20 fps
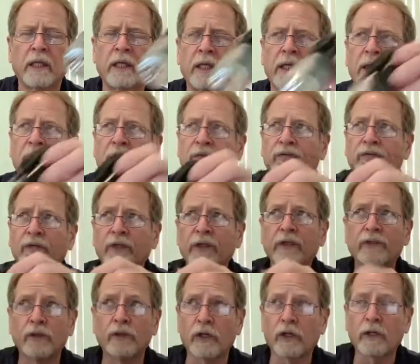If you're
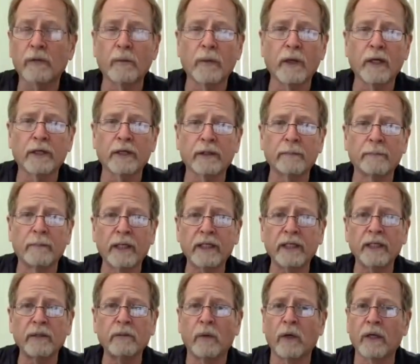in dark water,
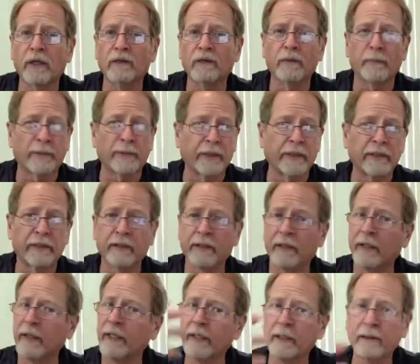mucky water, the brighter
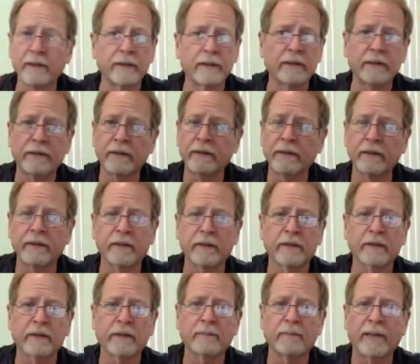light, you're
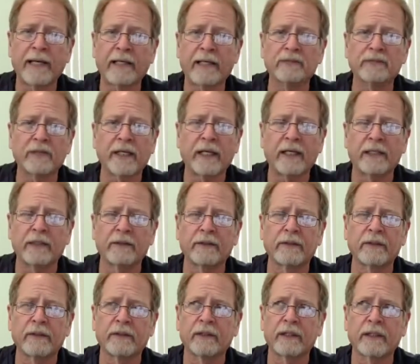going to backscatter,
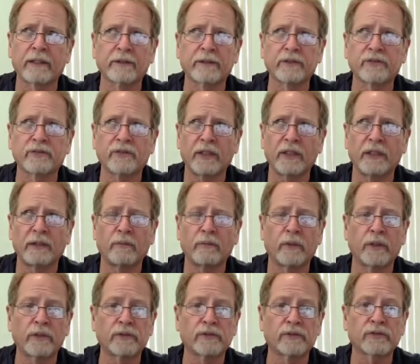and you're not going to see
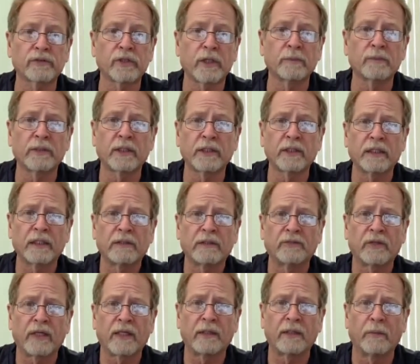what your subject
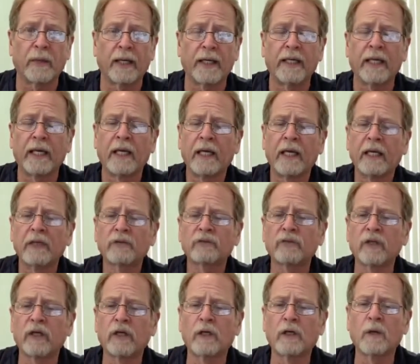is anyway.
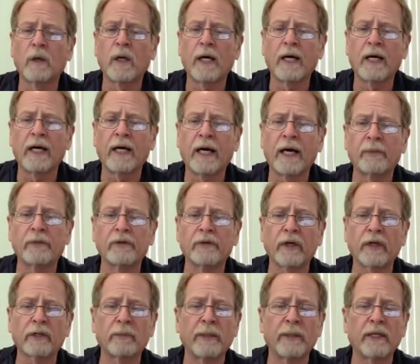So I would
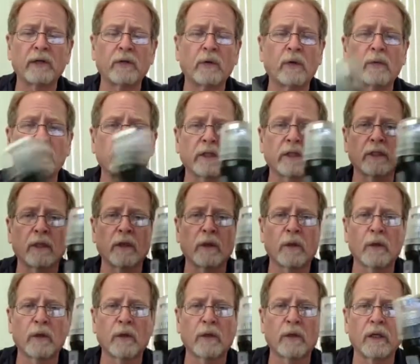recommend going with a
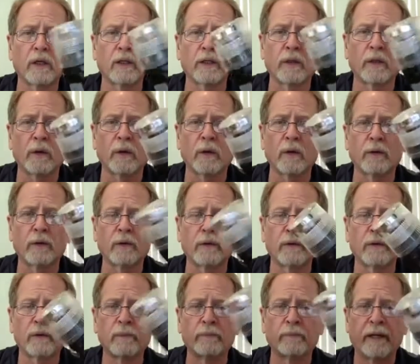
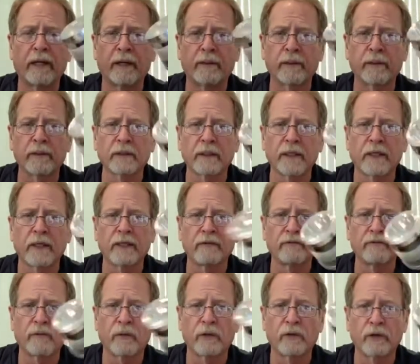lower powered light
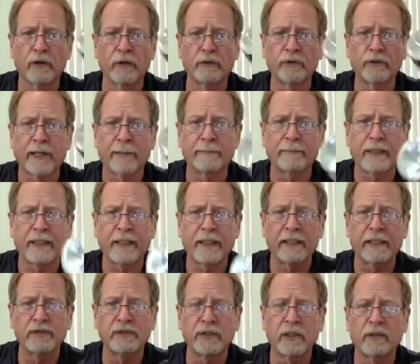for those
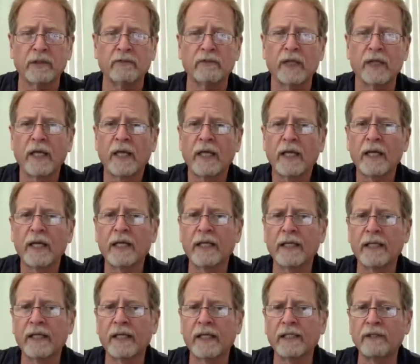applications.
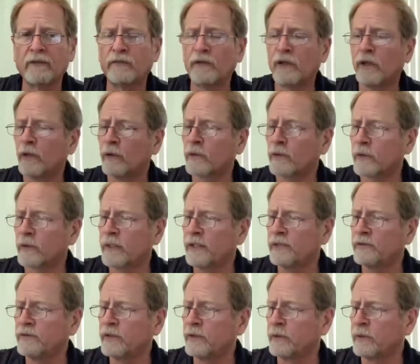Again, if you go
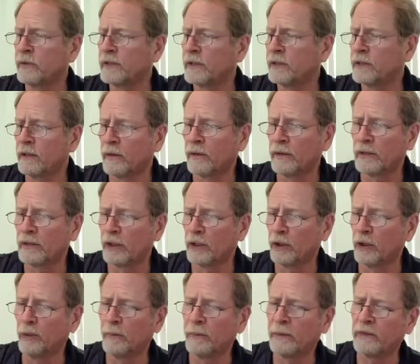crazy on the
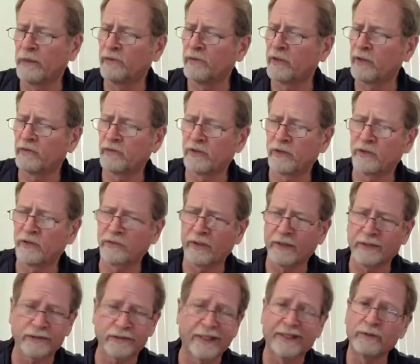lumens,
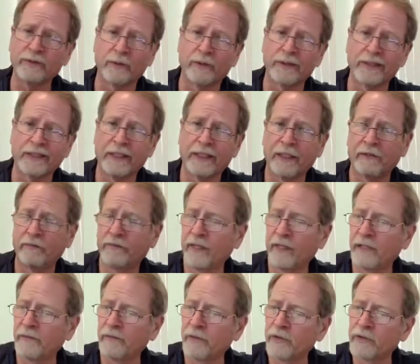it's not doing you any
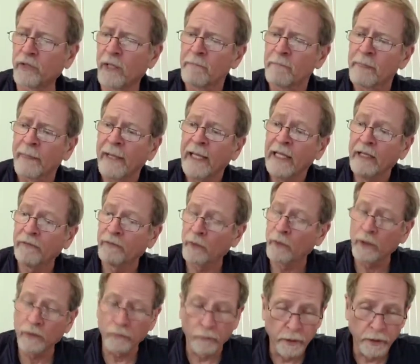favors. If you're
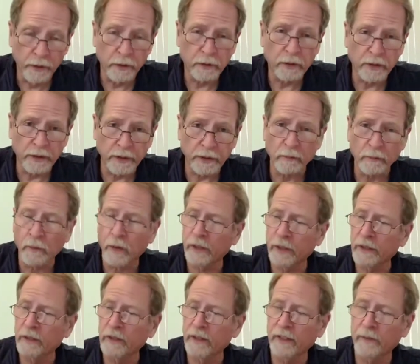in real clear
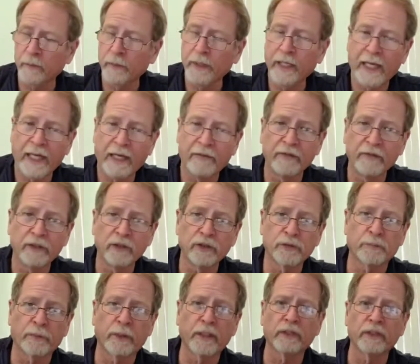water, like we have in the
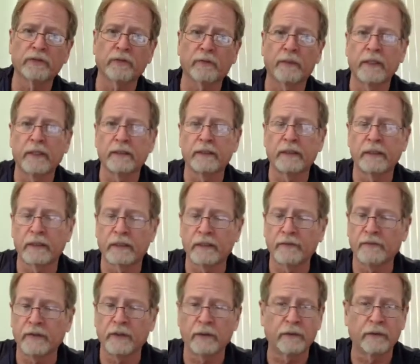springs around here,
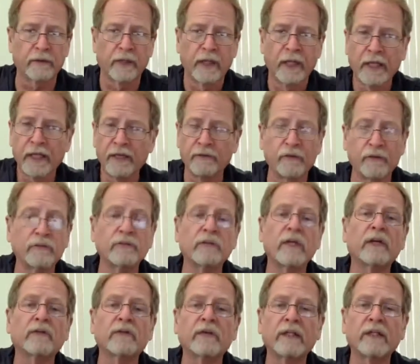if you've
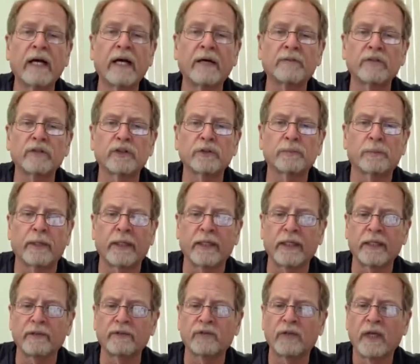never dived the
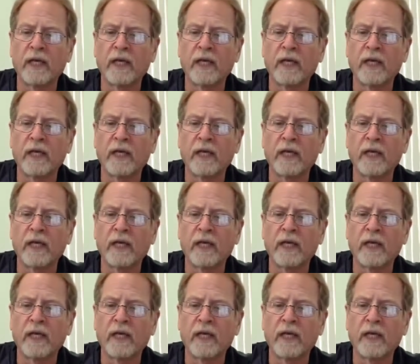springs,